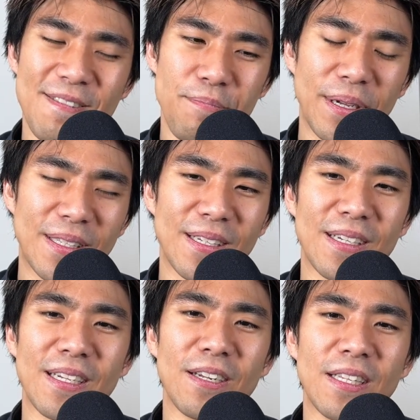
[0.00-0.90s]
But
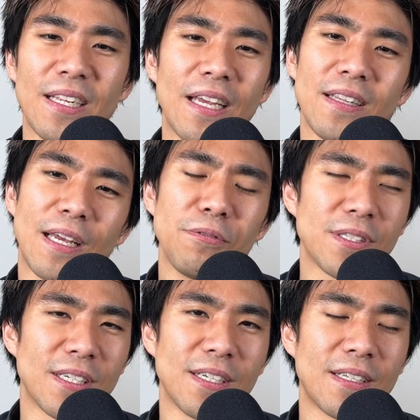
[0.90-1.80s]
that
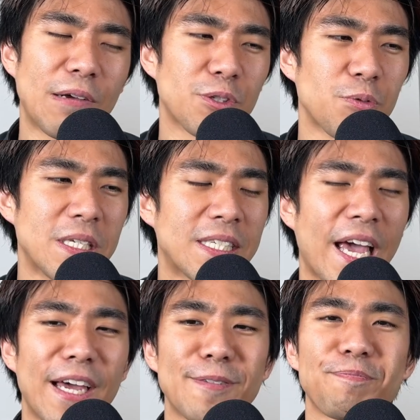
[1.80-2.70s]
was really
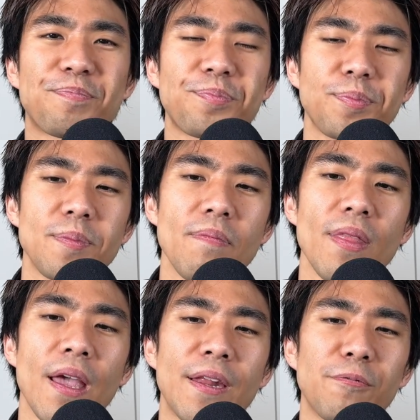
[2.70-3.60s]
sad,
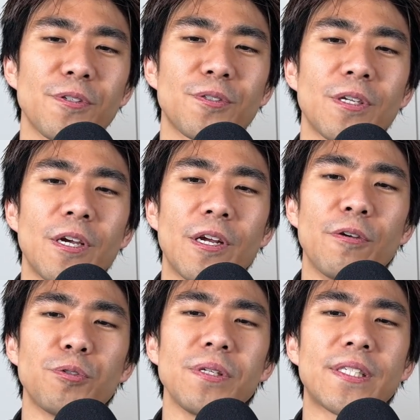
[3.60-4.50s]
and it was
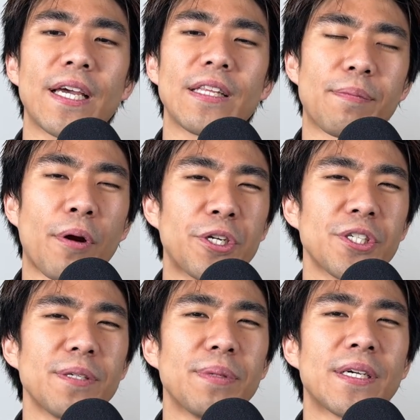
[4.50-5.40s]
really sad. Like
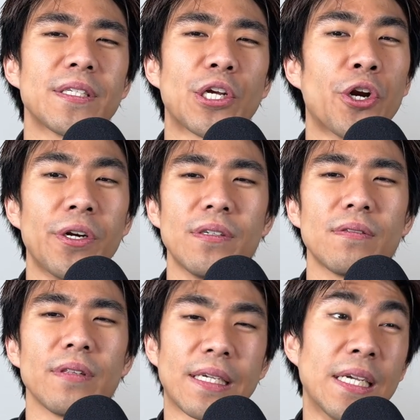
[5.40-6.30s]
partially because it hurt,
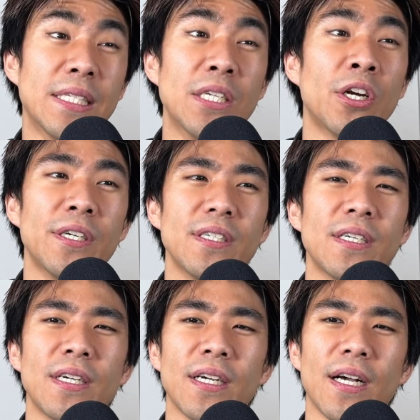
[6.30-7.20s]
like it did hurt.
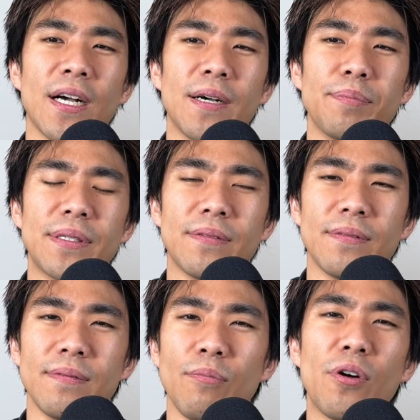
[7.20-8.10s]
But
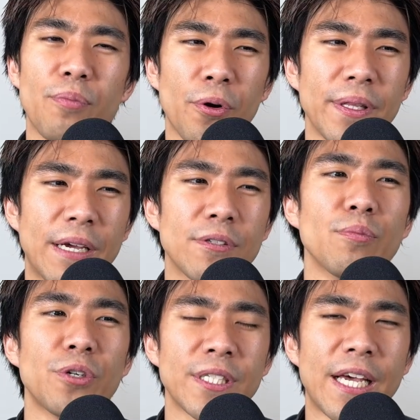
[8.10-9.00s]
more importantly, I was
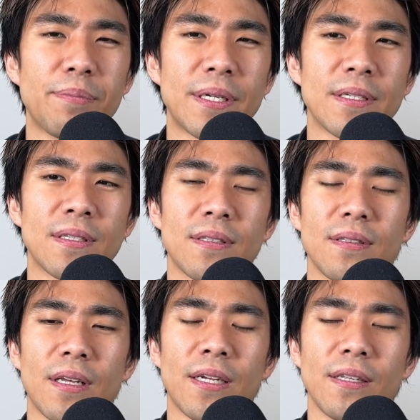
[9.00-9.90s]
more sad because
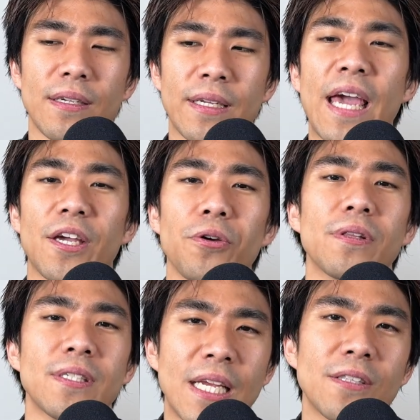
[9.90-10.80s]
I like can't go to
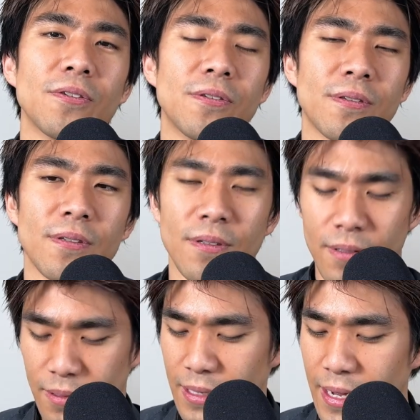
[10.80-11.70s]
the sento.
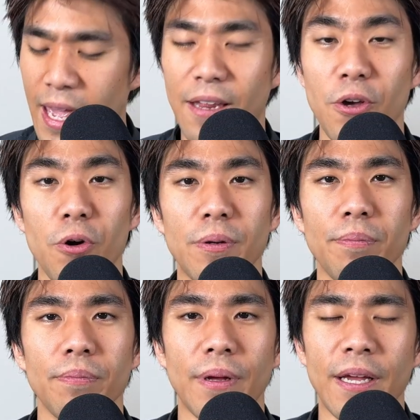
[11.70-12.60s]
Like I can't go
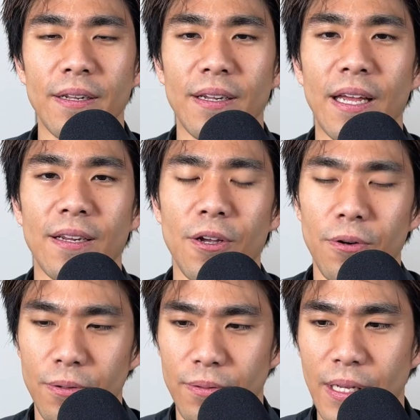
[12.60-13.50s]
and
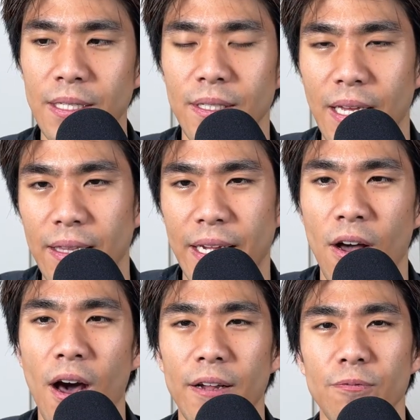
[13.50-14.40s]
go into that like
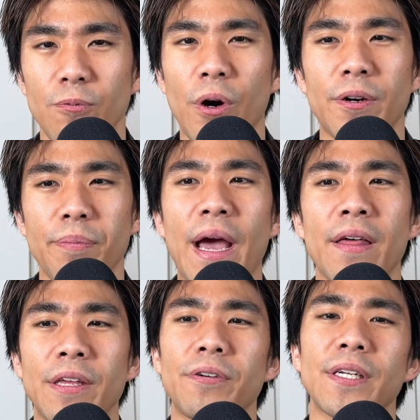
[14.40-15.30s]
hot water
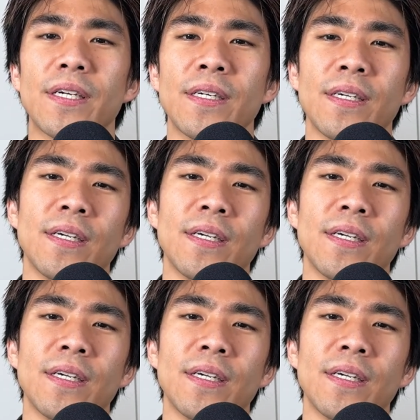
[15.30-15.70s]
bath area.